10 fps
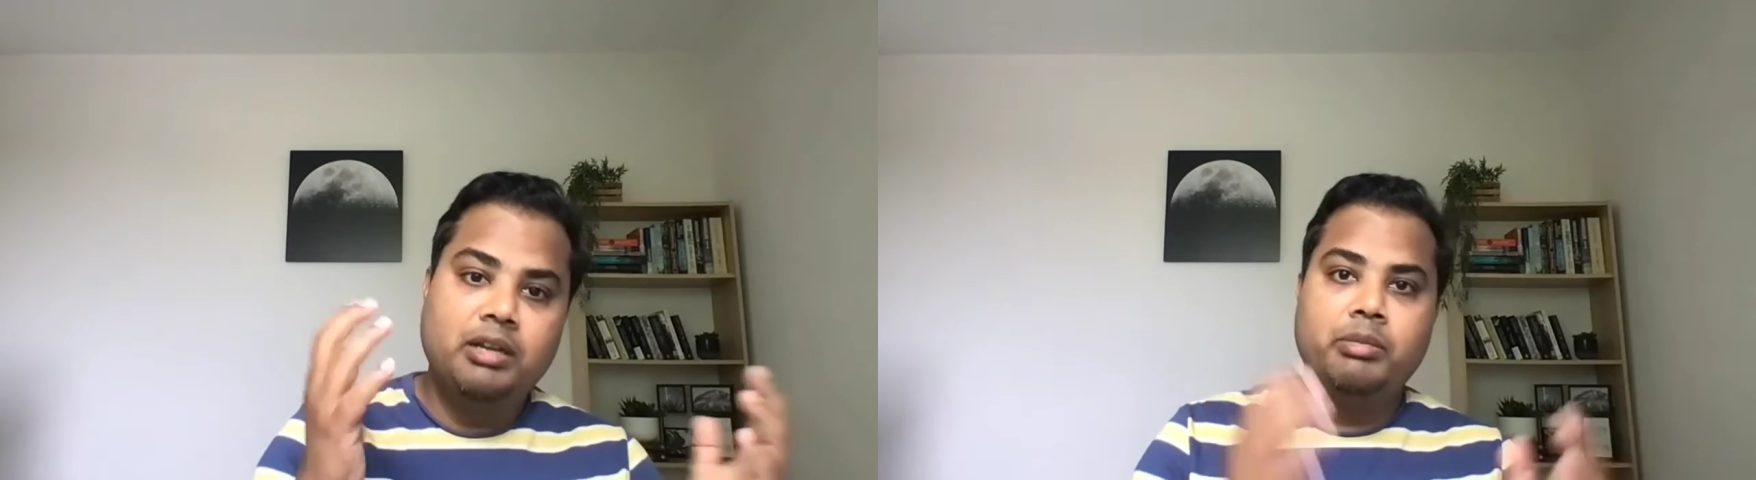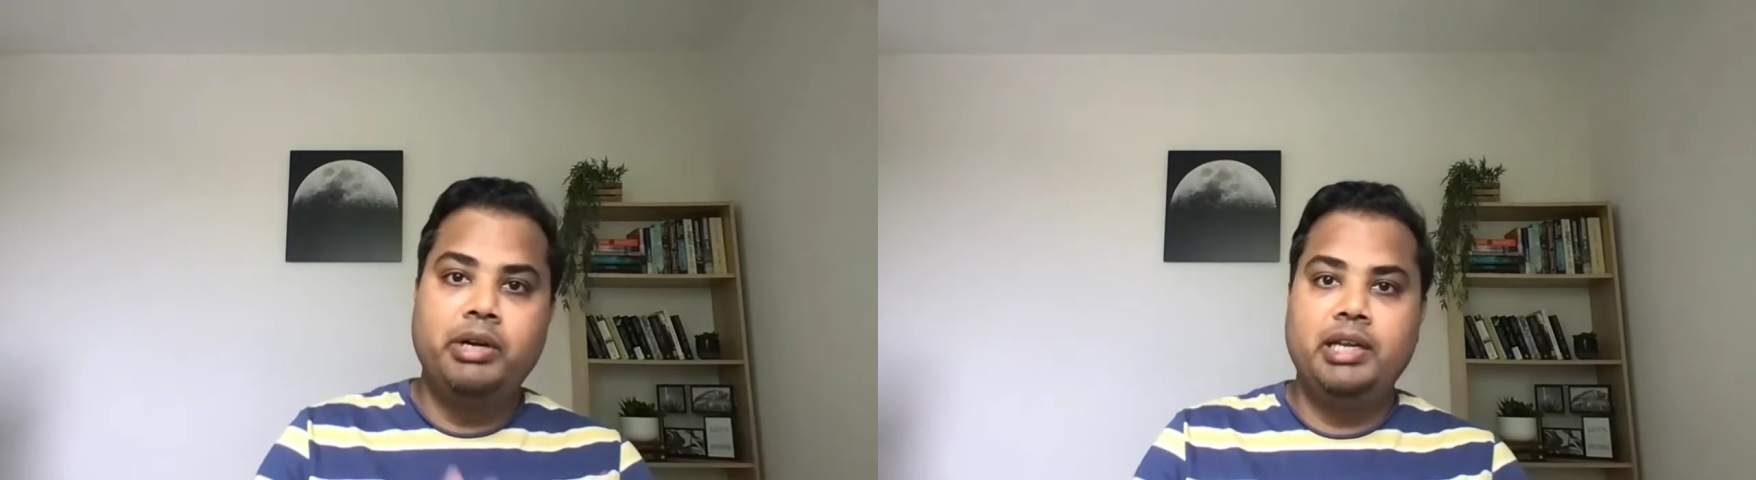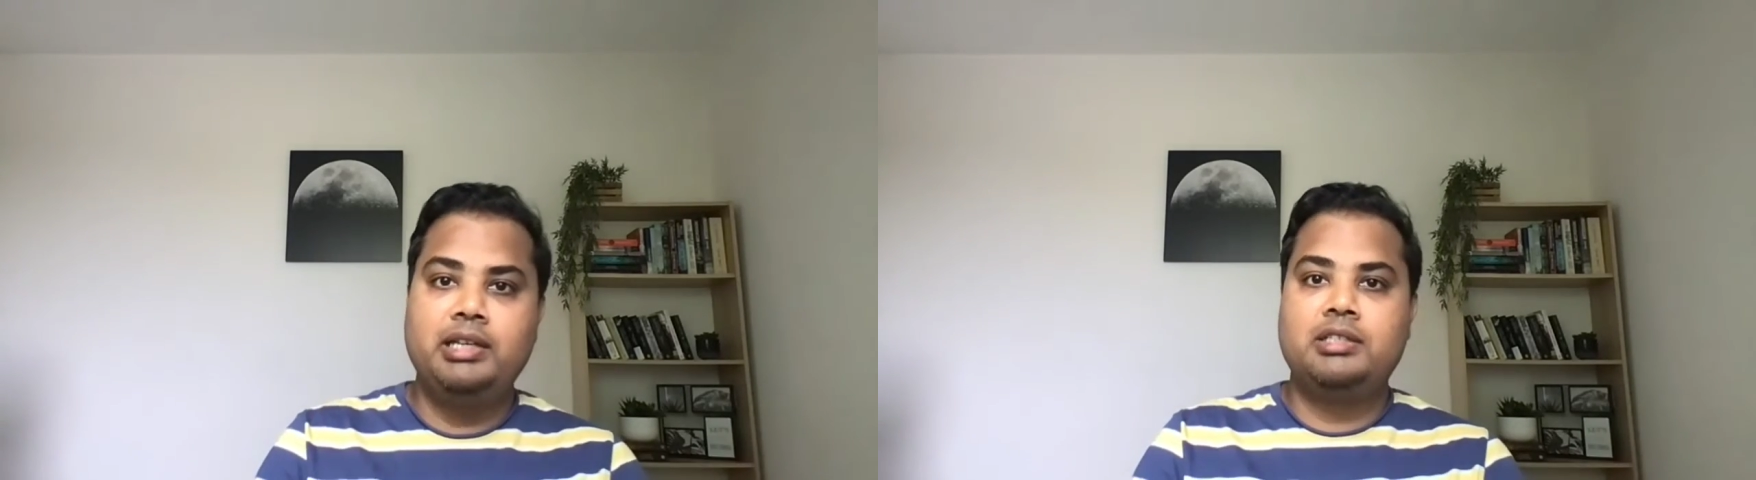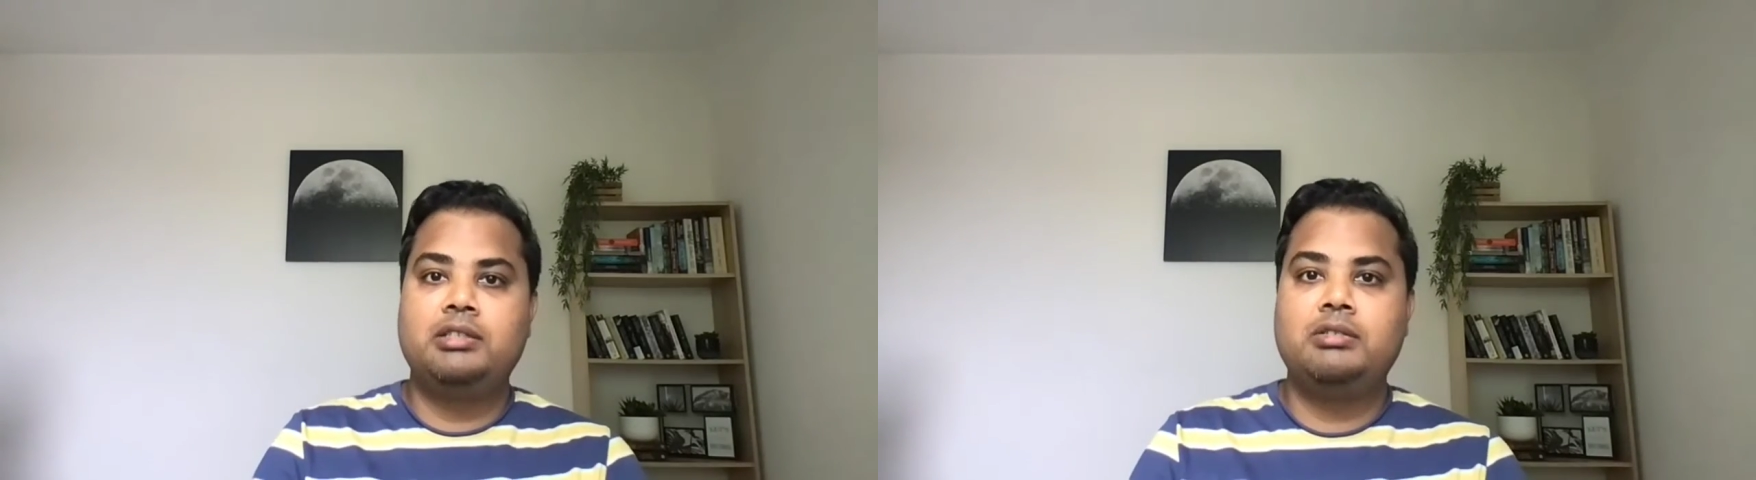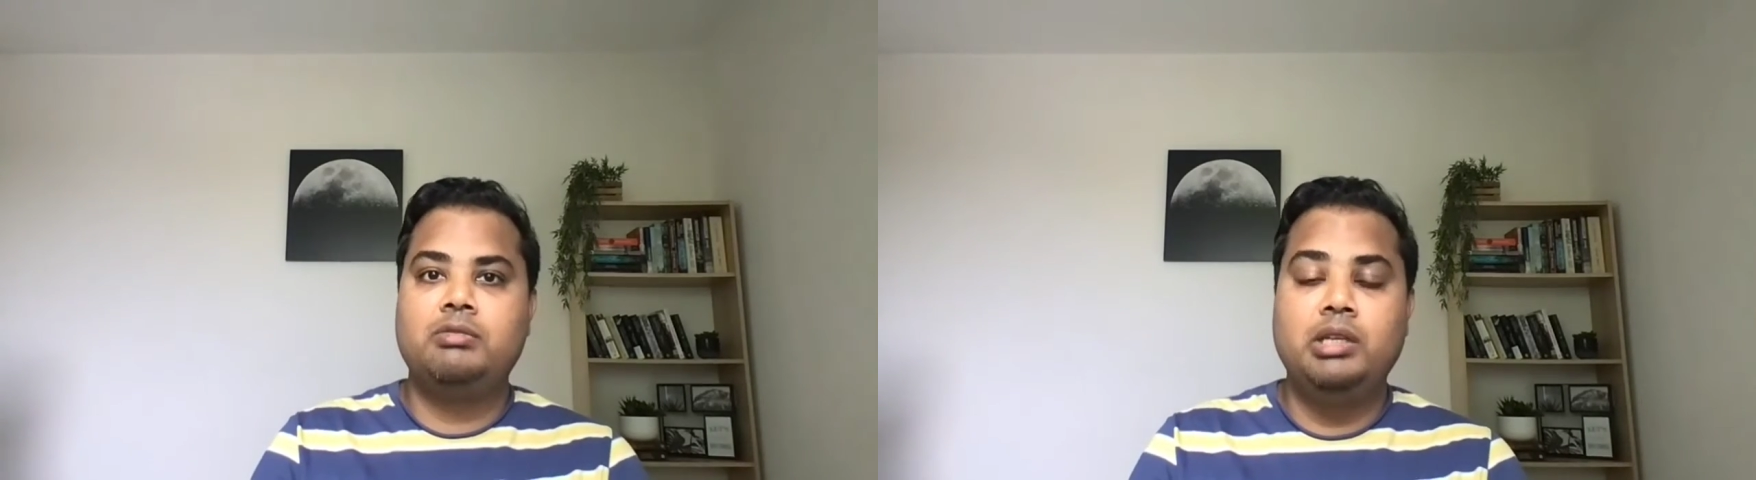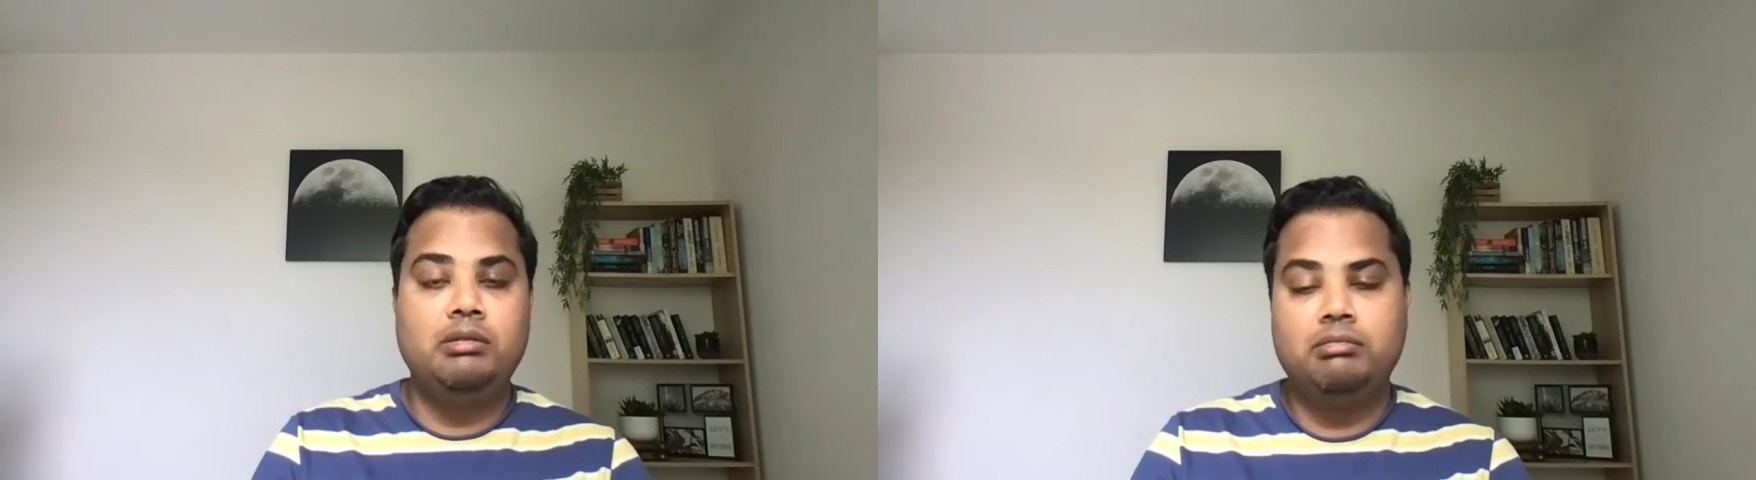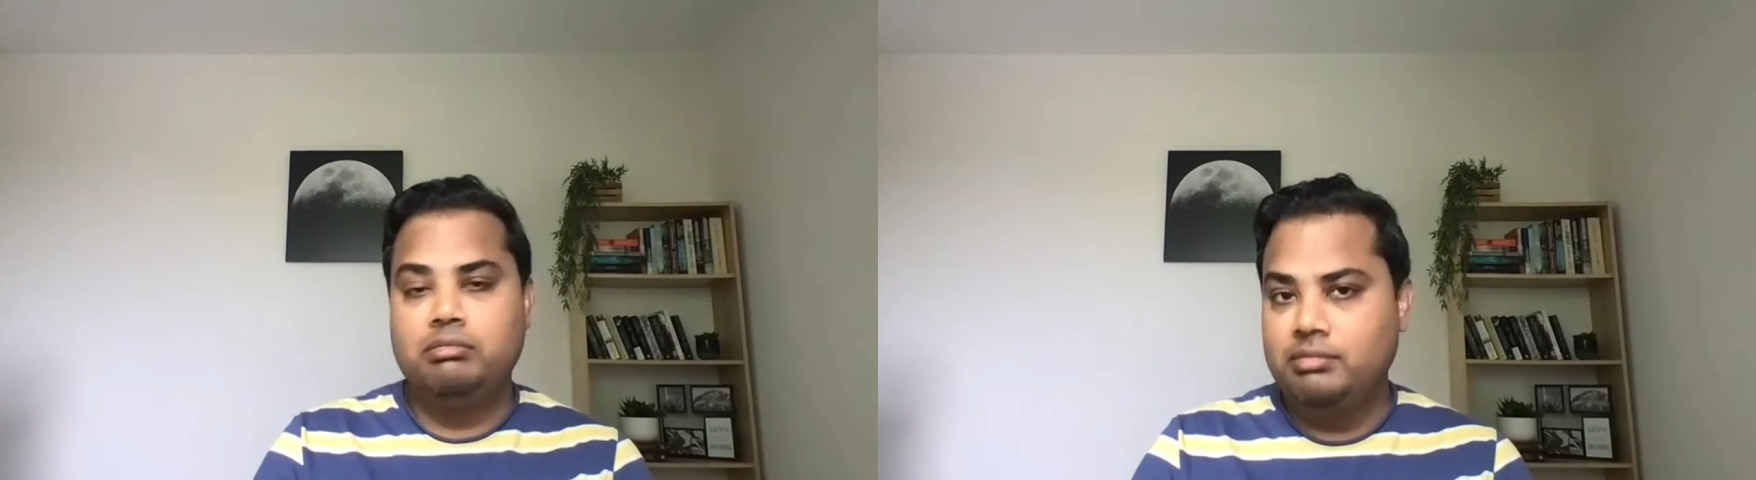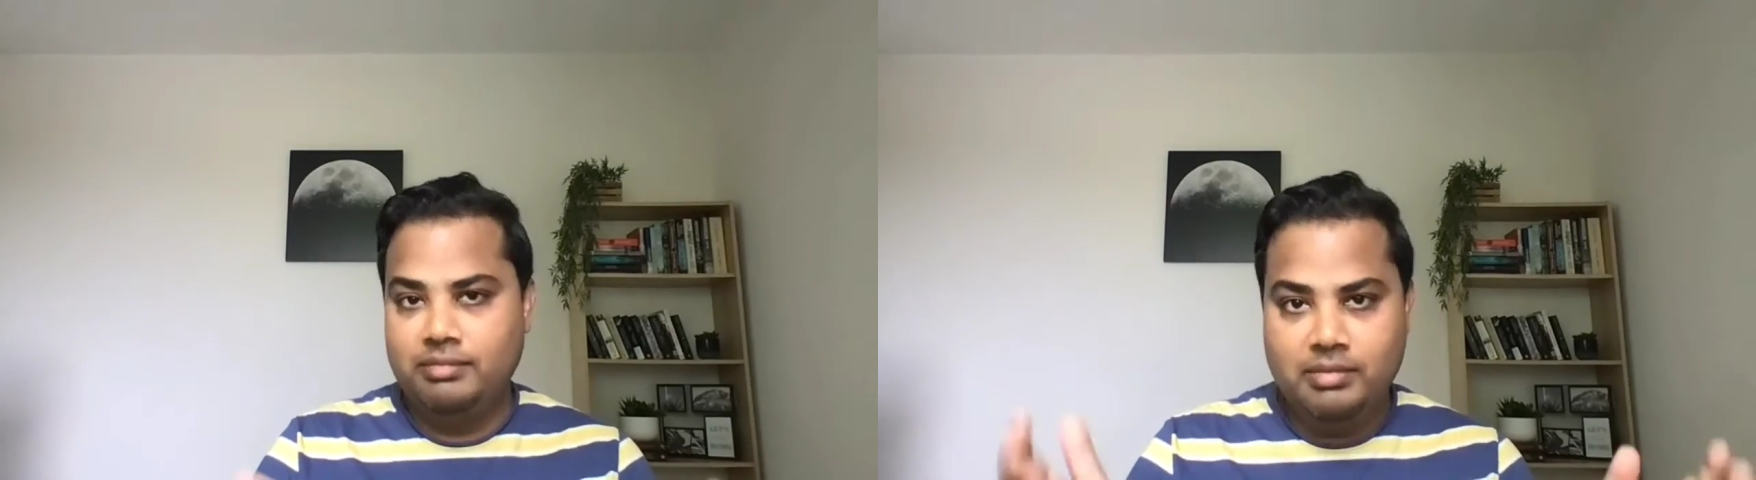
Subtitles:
breaks when